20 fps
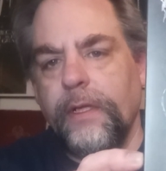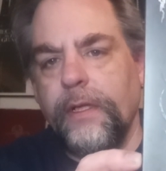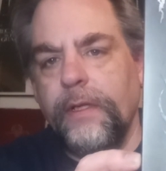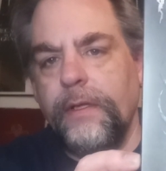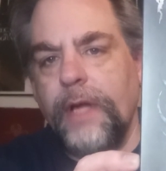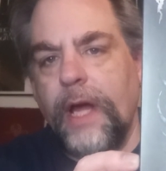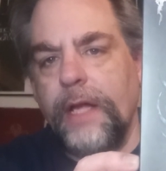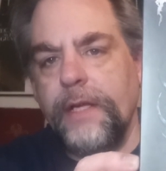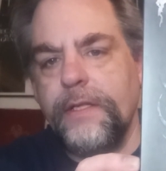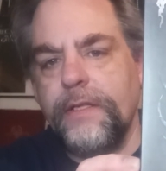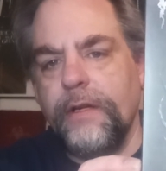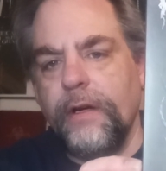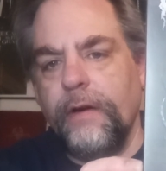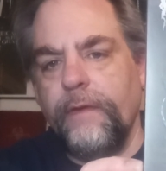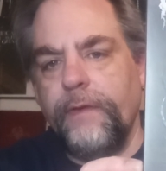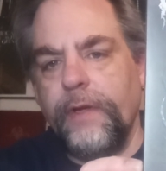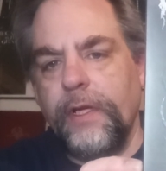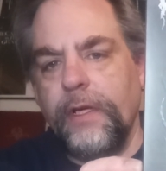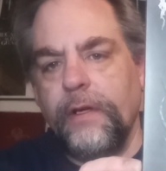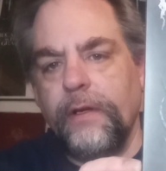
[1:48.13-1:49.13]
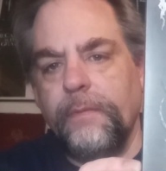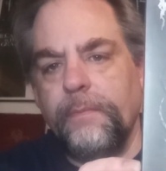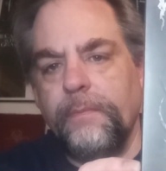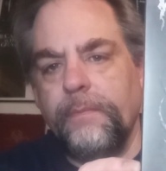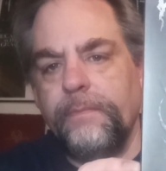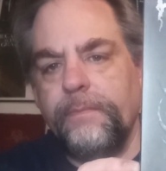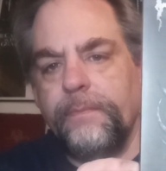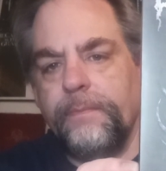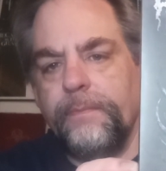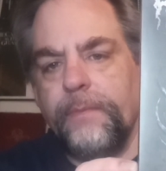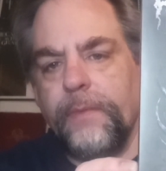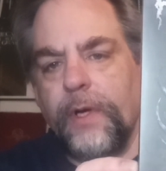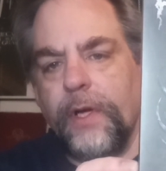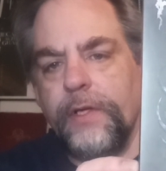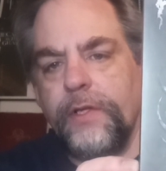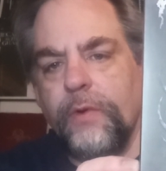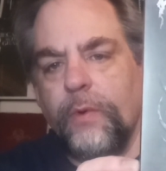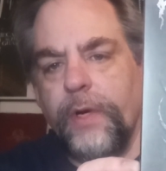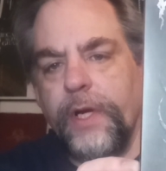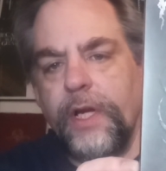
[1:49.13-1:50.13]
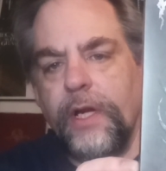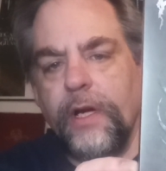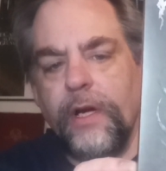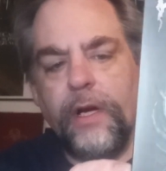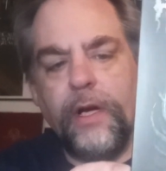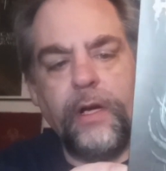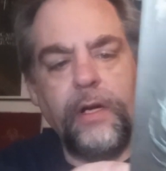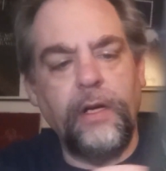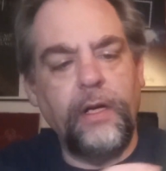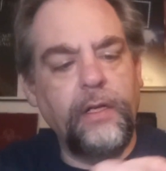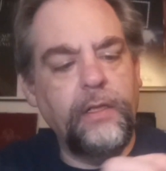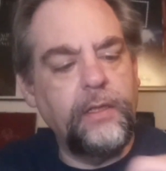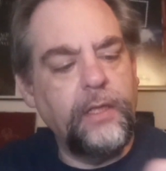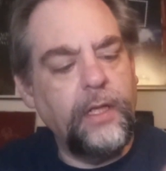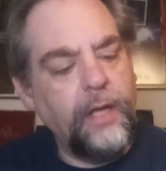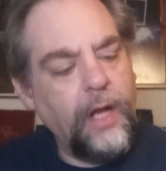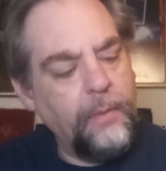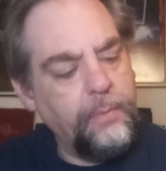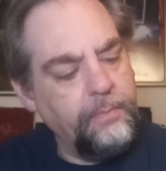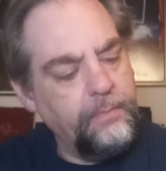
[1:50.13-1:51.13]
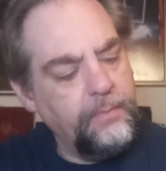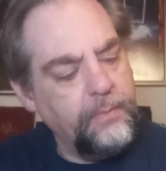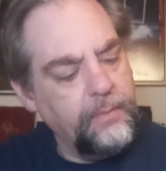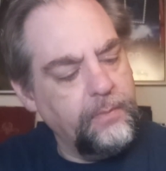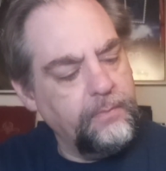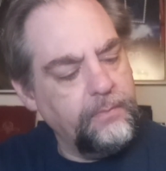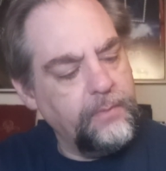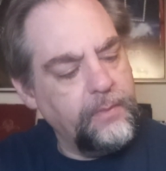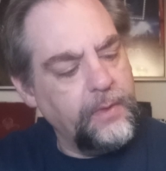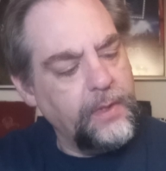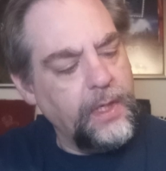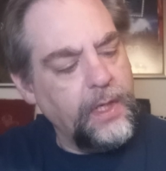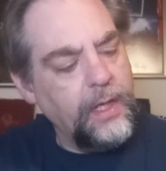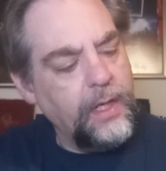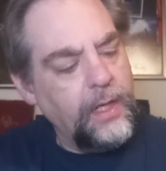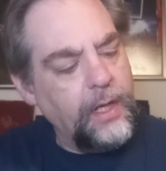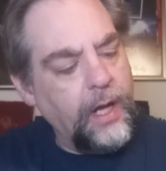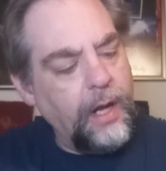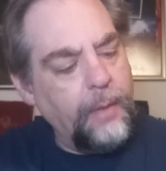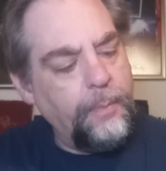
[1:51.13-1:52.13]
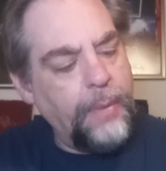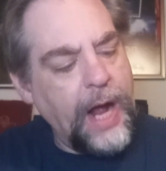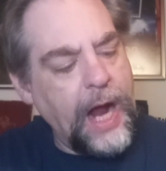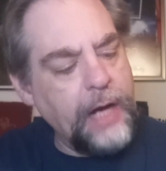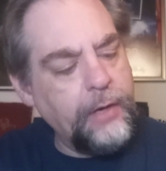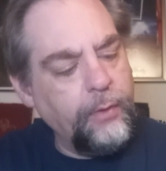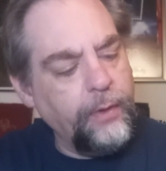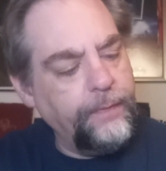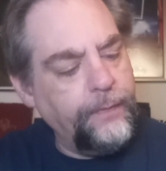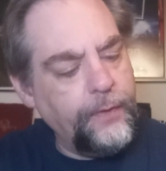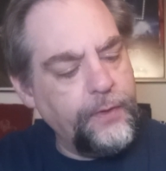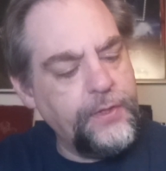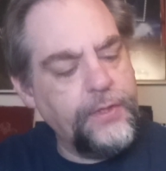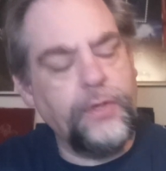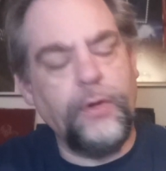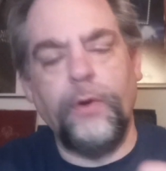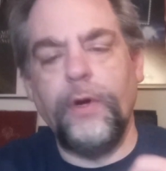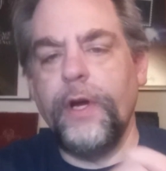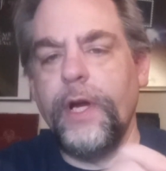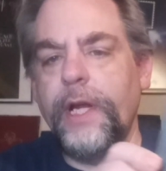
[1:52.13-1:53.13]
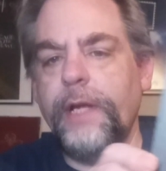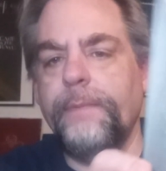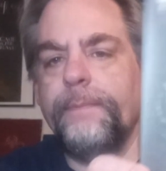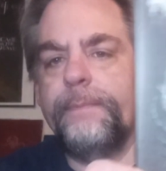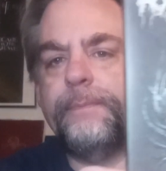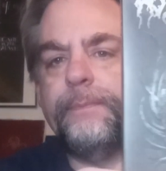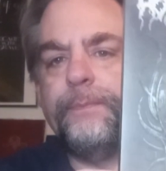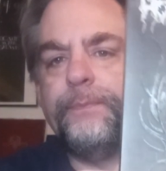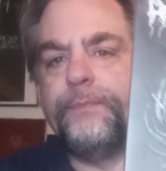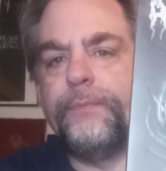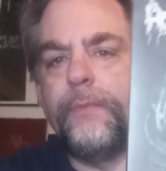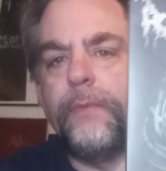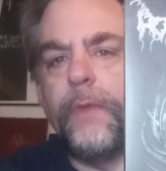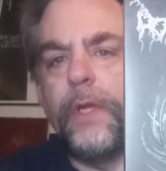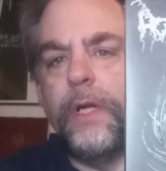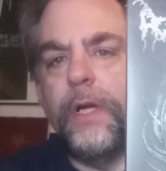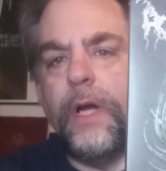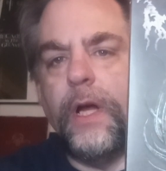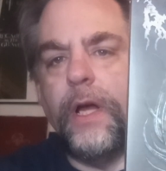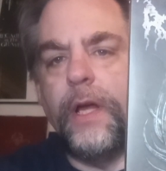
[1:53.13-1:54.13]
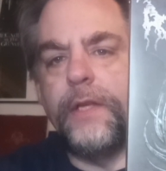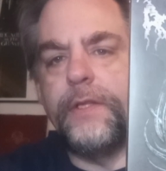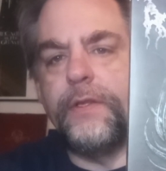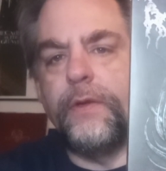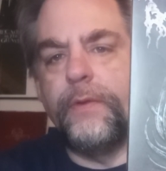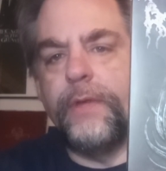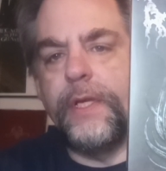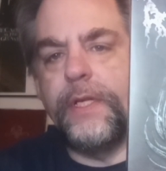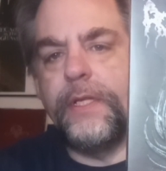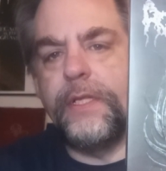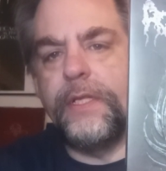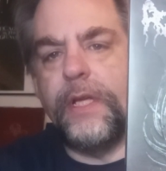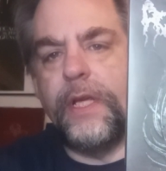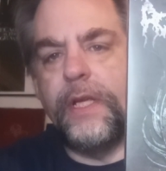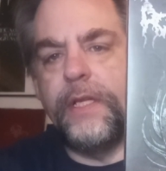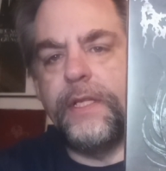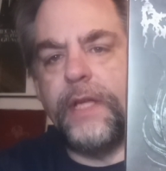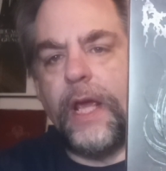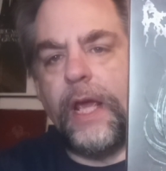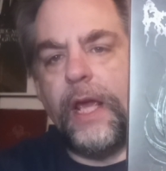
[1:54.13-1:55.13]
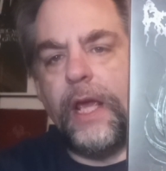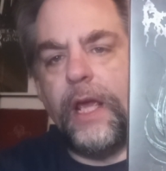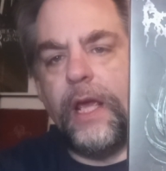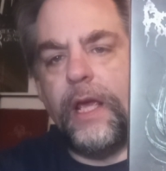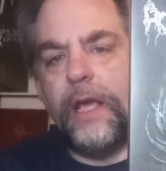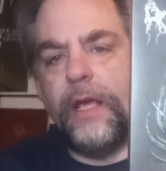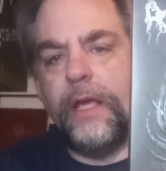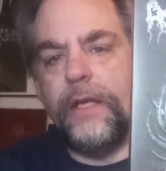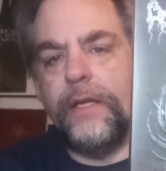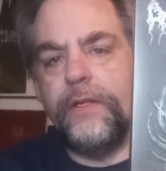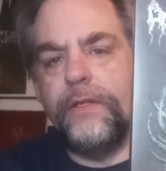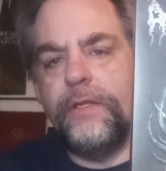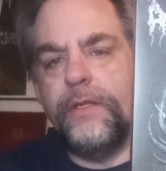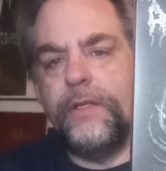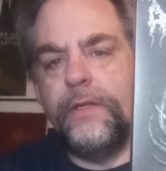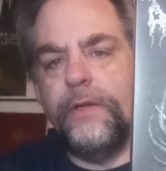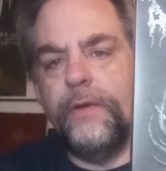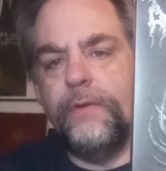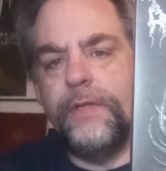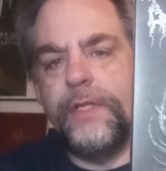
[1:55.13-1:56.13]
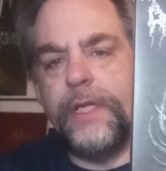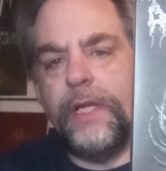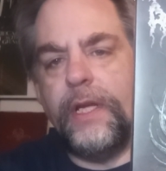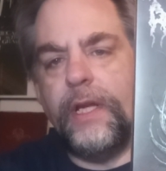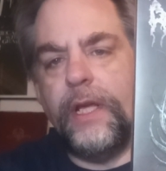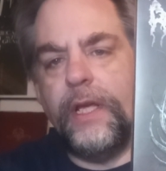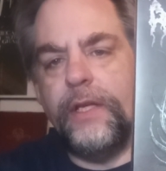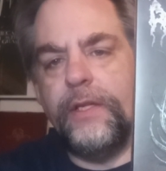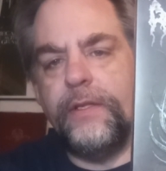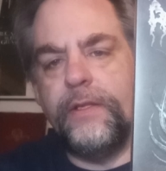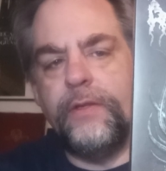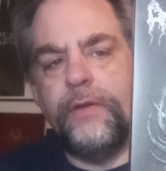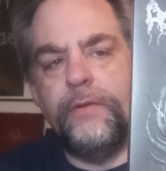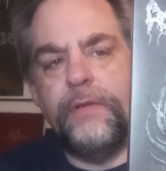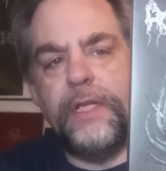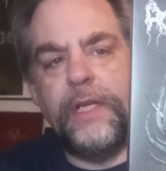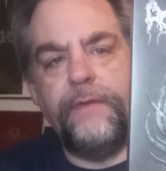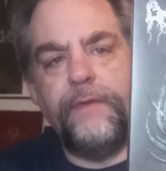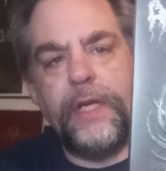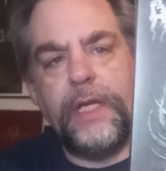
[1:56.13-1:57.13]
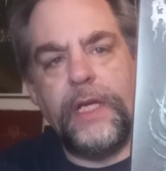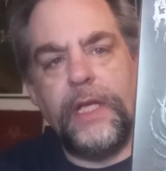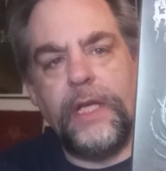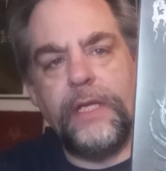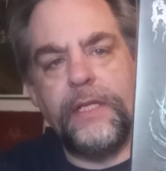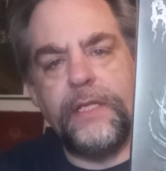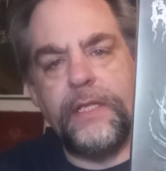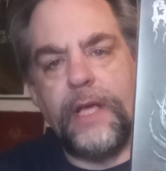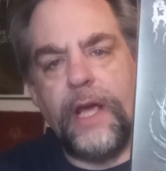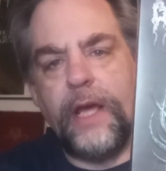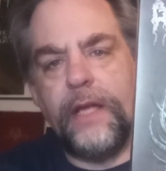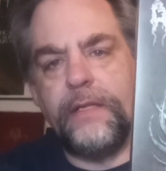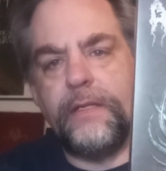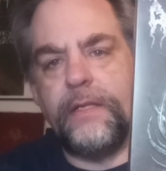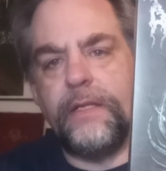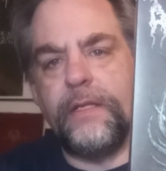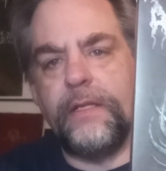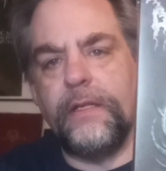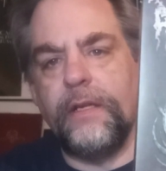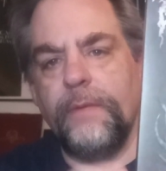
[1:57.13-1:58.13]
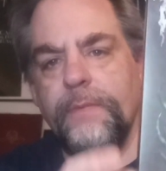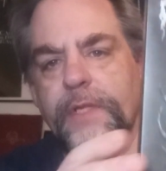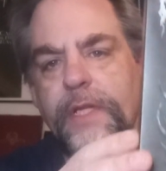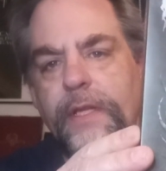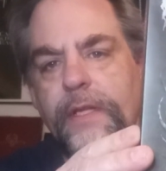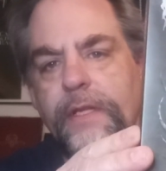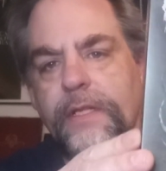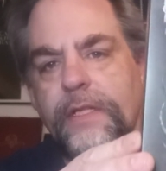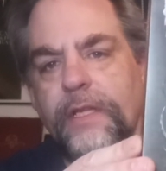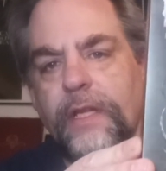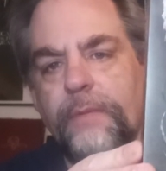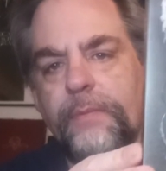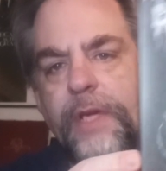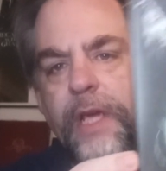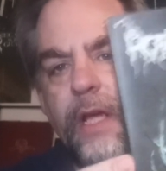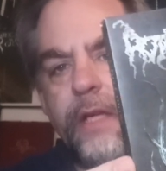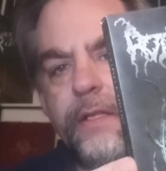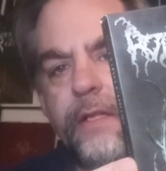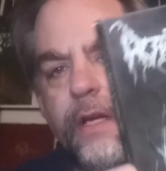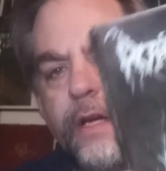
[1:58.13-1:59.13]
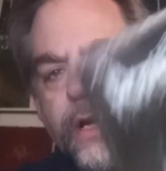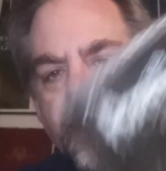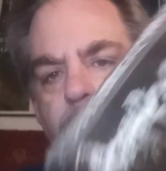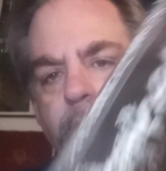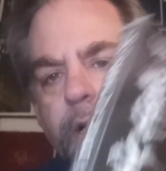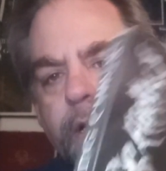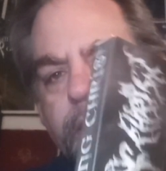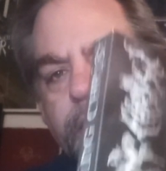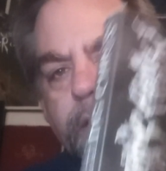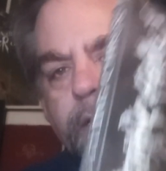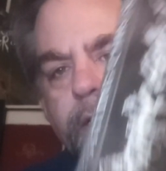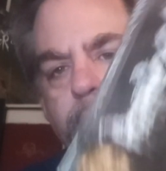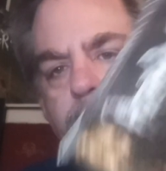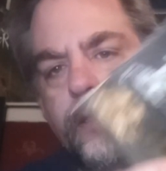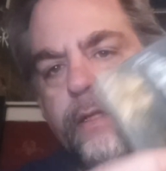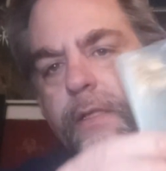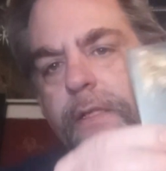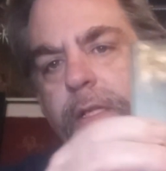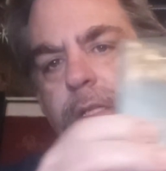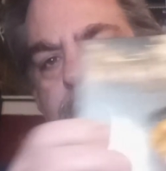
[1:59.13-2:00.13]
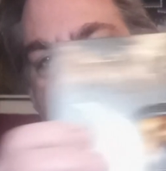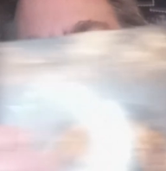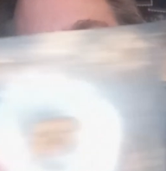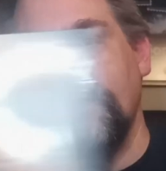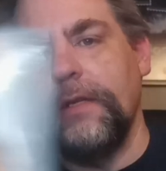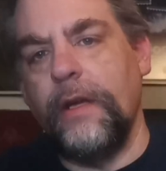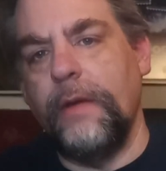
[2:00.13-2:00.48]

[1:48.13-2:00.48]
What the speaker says: Non Servium, a 20-year apocryphal story. So this is a 2 CD, 2 DVD set. Comes in this slipcase here. This